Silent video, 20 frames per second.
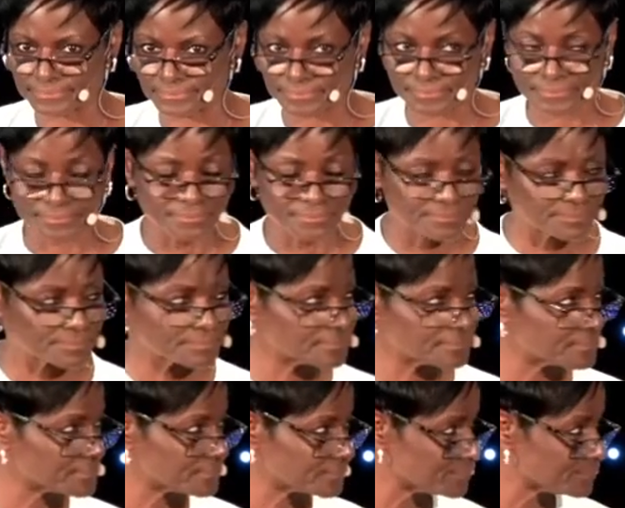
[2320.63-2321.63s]

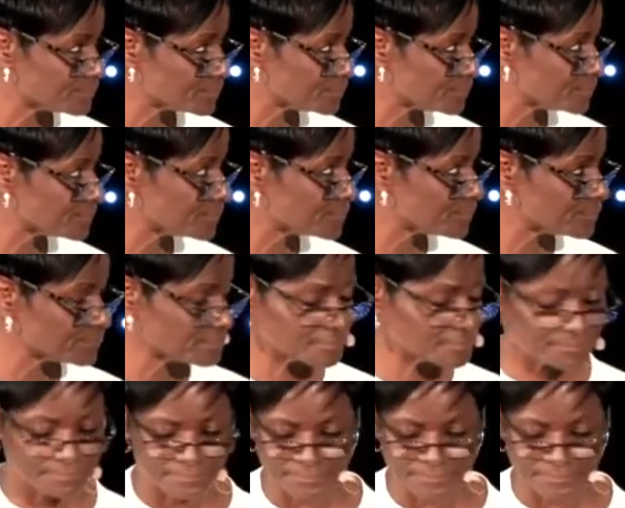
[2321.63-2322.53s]
(no one is talking)